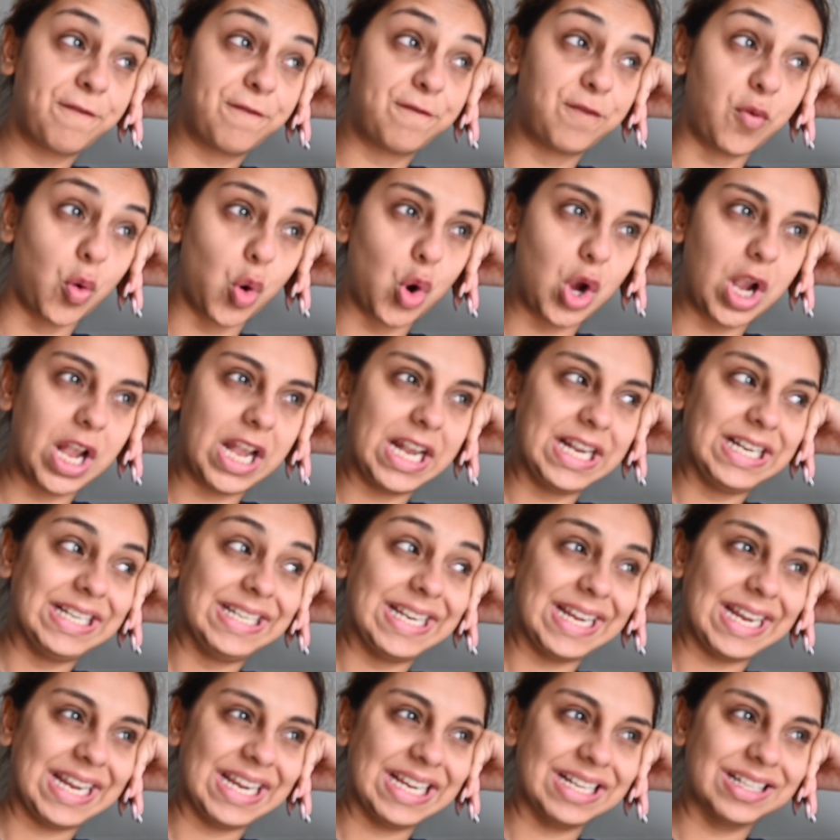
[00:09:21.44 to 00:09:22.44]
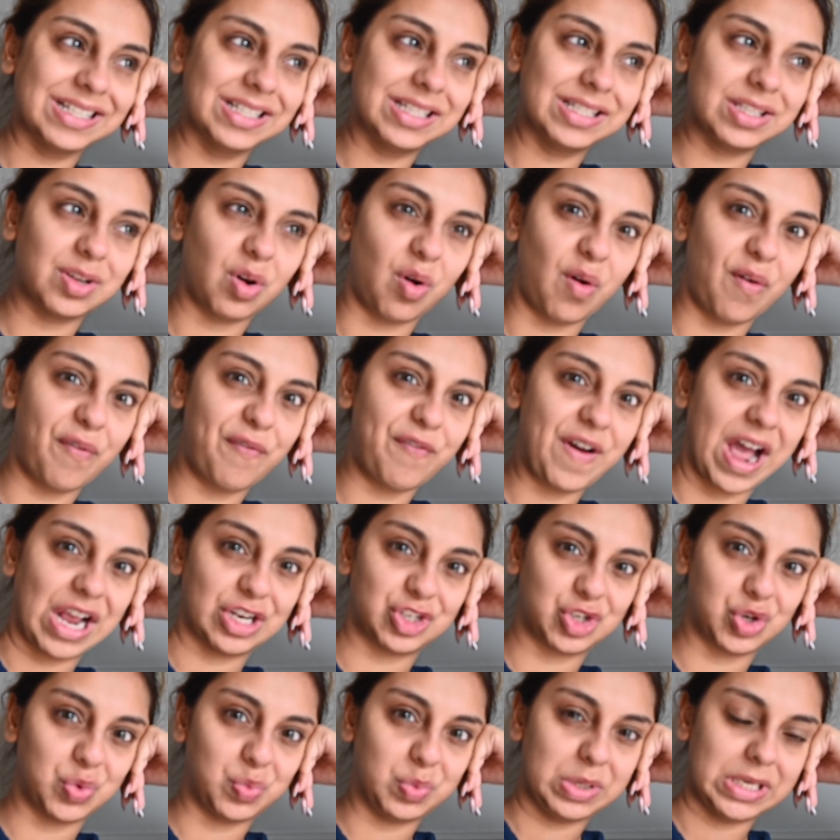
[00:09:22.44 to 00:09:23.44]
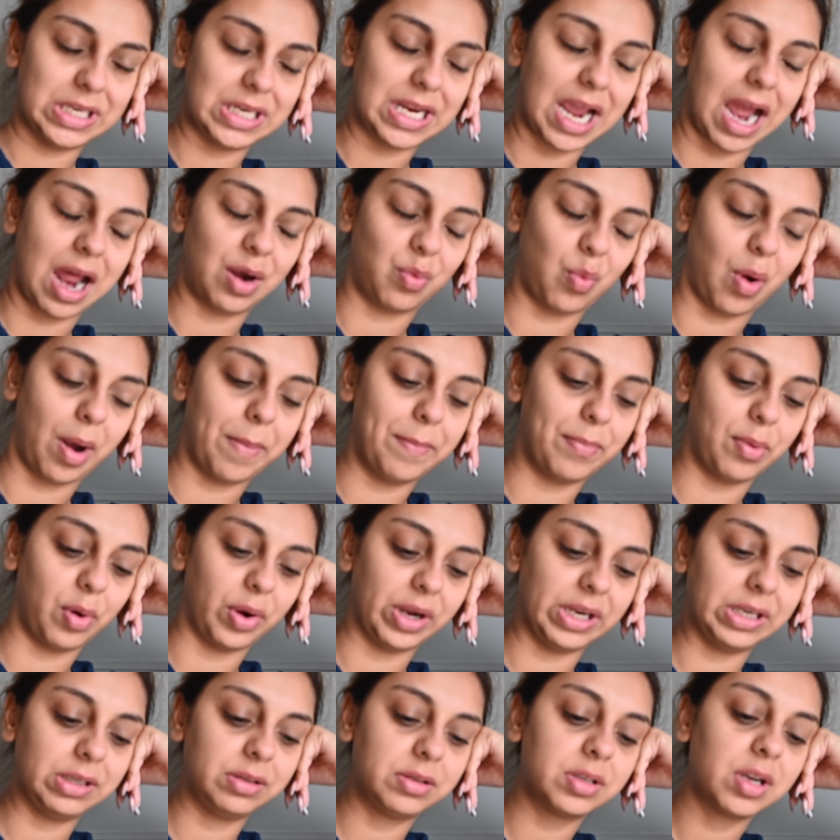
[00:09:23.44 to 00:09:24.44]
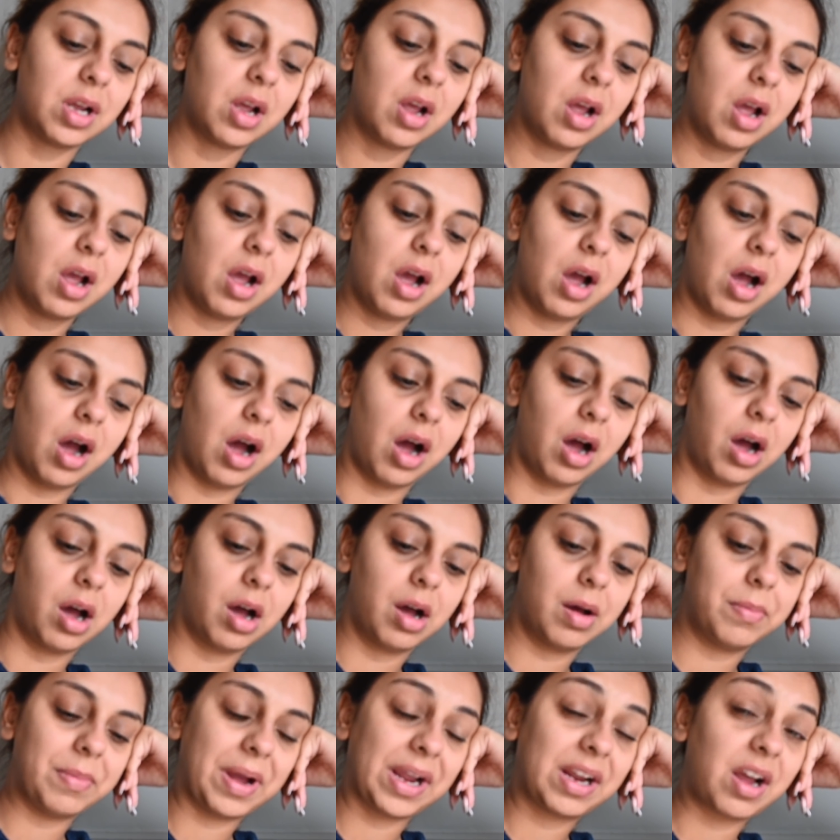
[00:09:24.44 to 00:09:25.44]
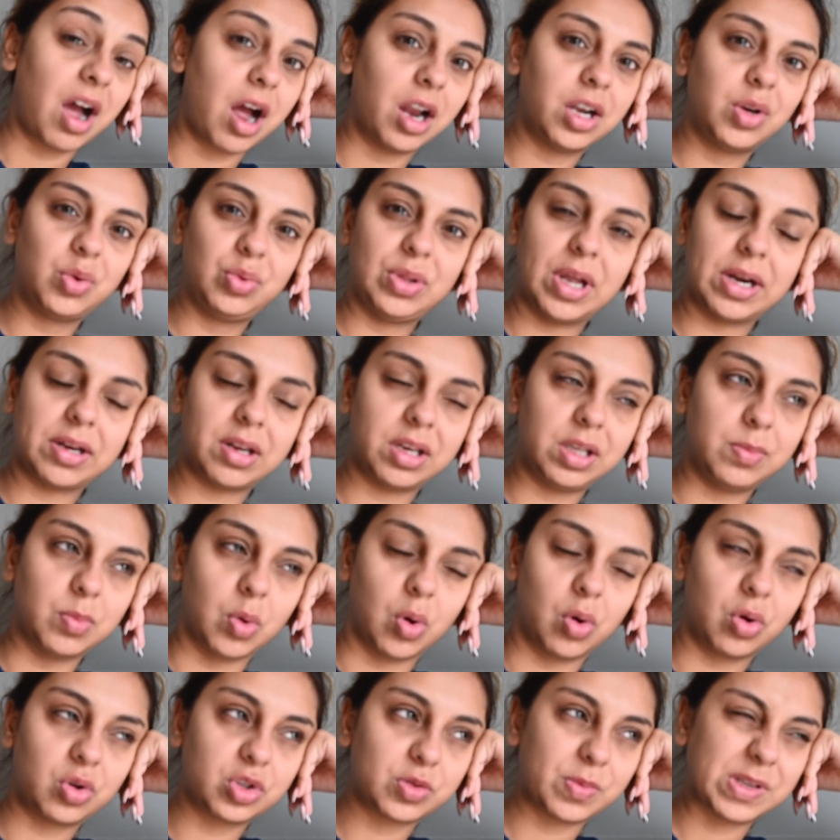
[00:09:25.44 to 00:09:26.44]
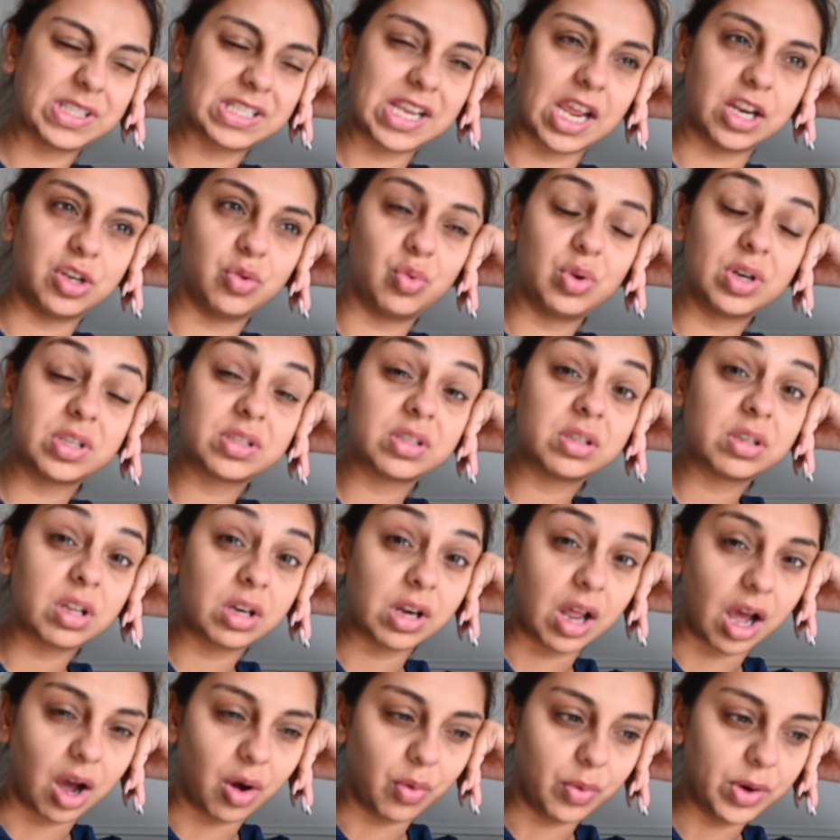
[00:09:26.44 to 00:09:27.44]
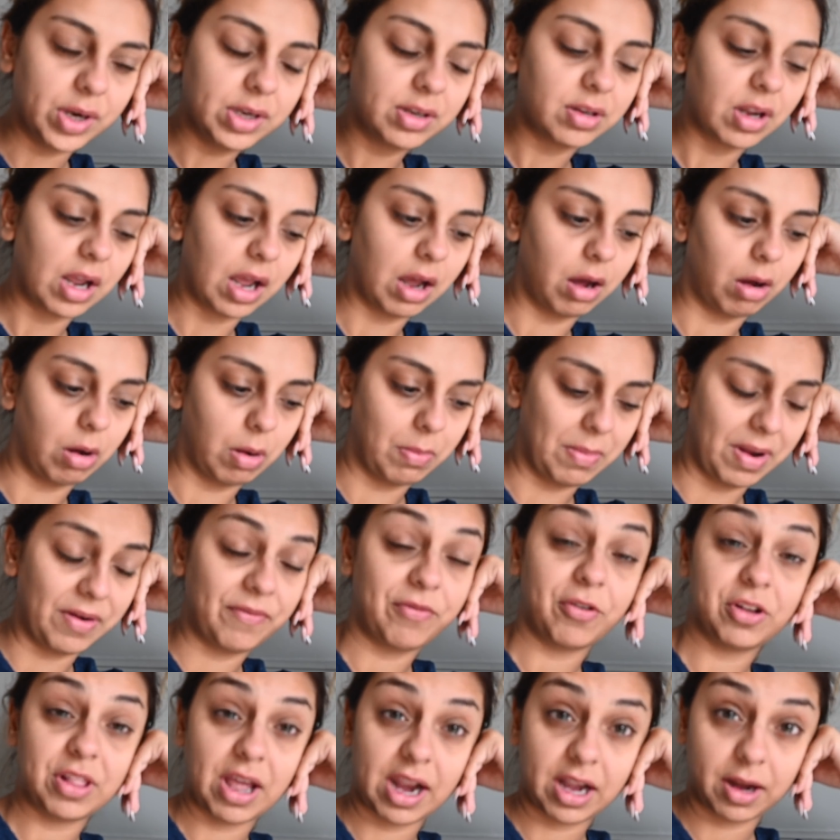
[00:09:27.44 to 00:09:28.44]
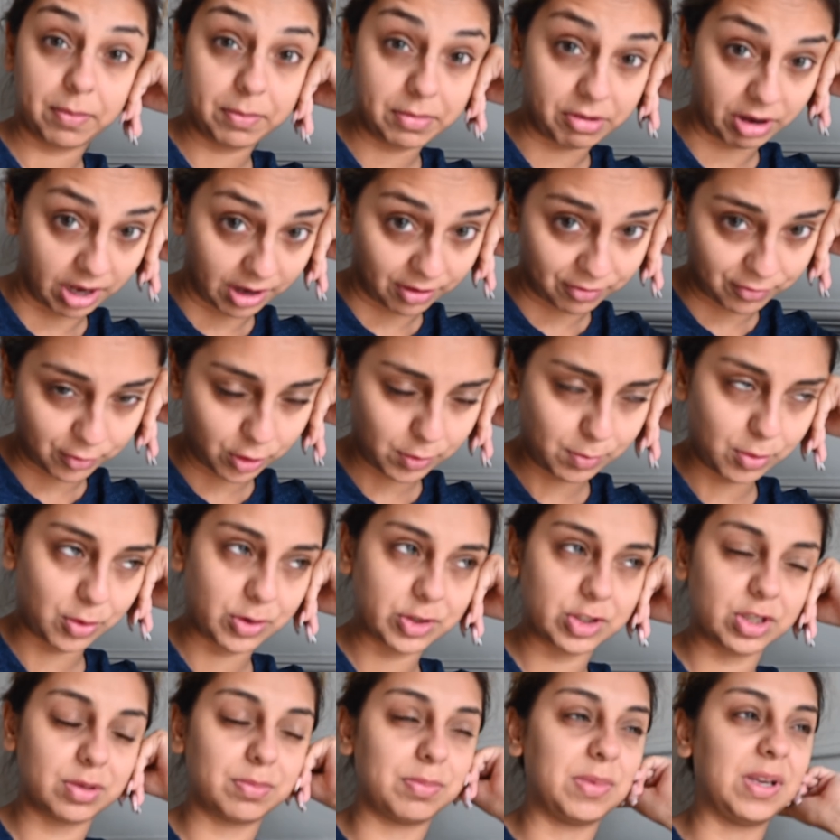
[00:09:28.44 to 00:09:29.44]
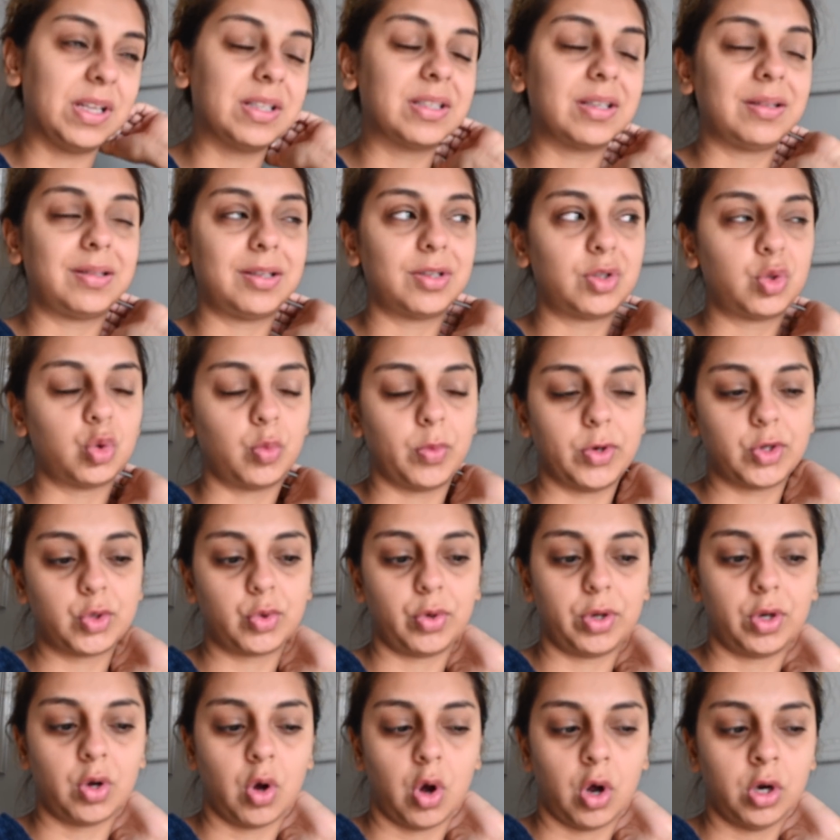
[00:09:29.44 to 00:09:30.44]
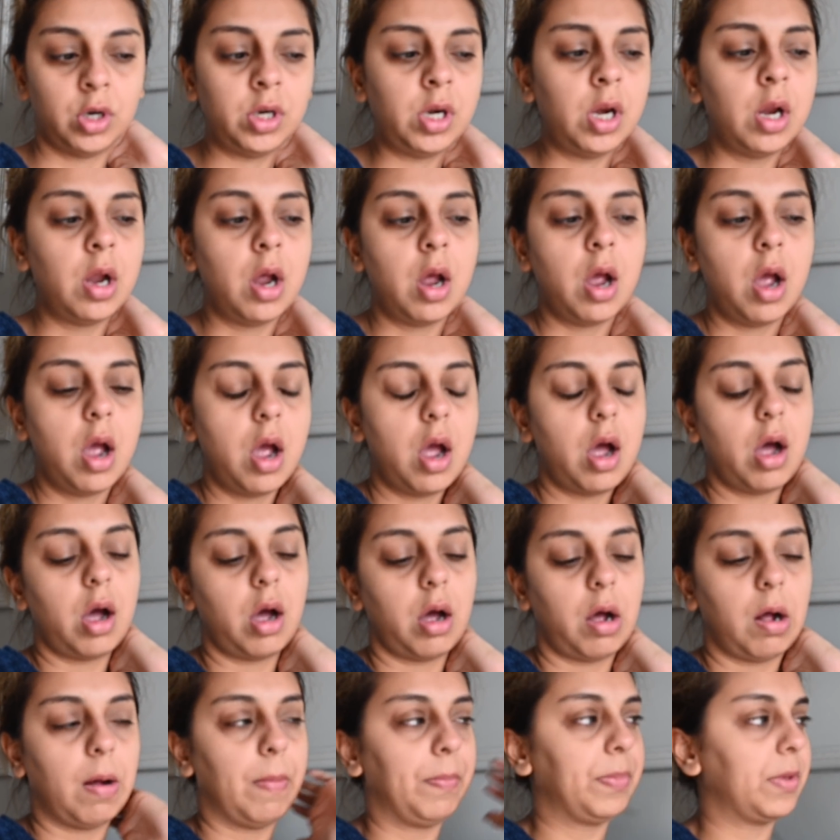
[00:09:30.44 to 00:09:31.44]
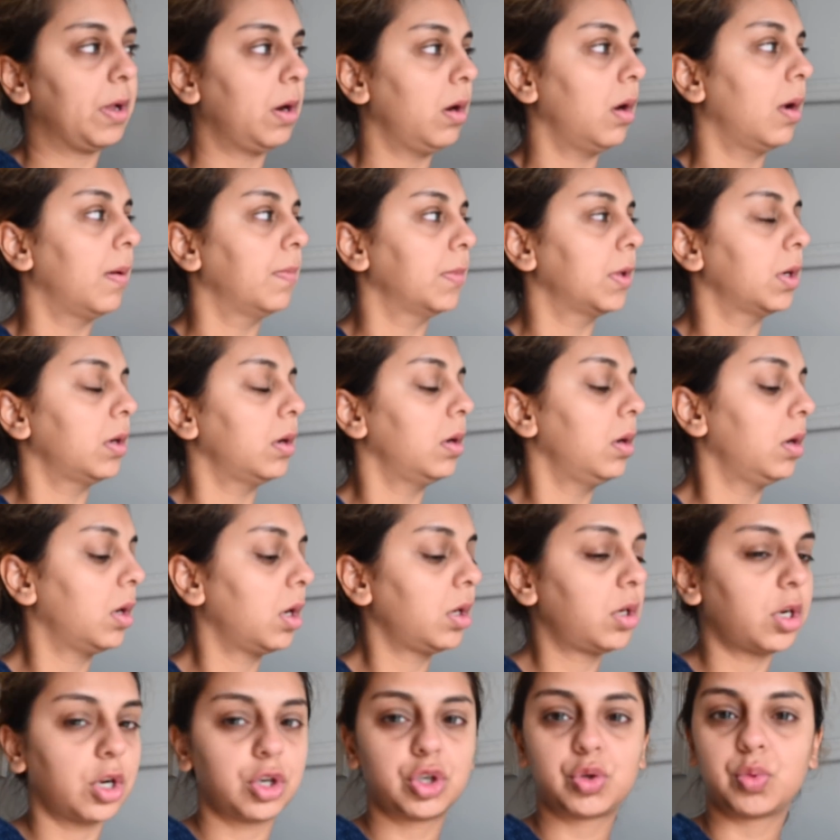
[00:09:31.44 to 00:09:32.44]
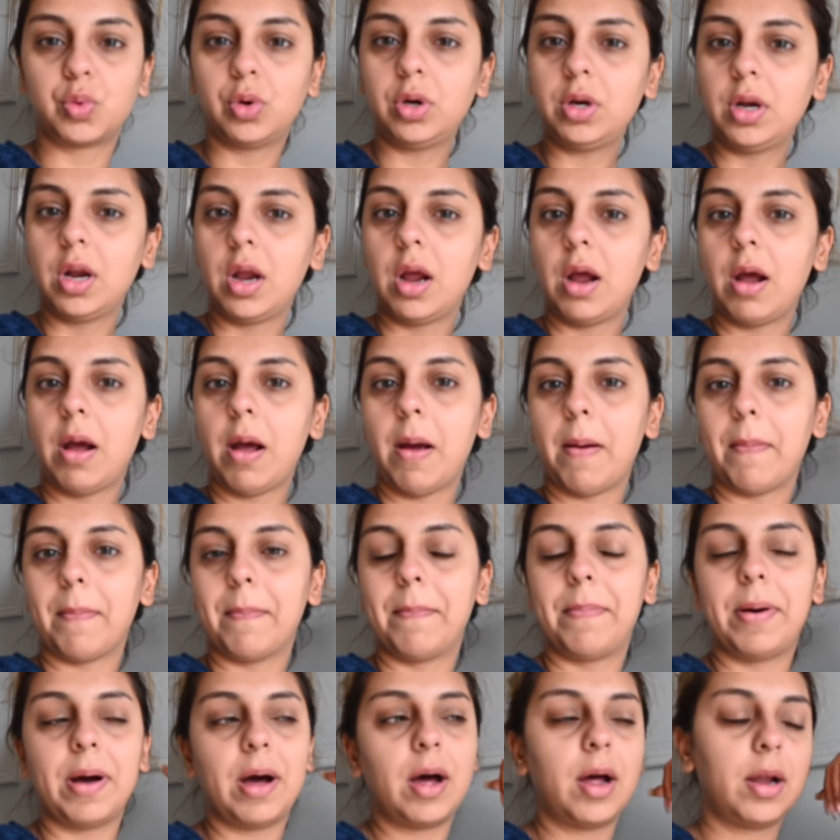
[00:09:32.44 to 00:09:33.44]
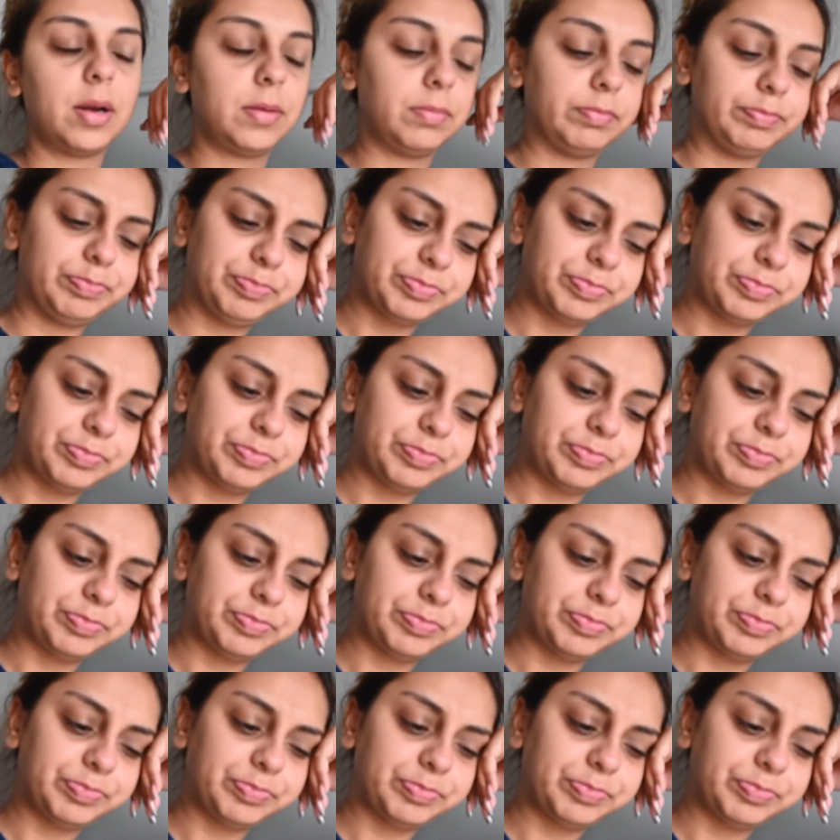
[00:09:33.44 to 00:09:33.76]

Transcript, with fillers: full days of Fashion Week at one point um, I can't do that anymore because my schedule doesn't allow it. Um, and for that, I'm grateful because it means that there's so much going on. Um, alhamdulillah, touch wood. But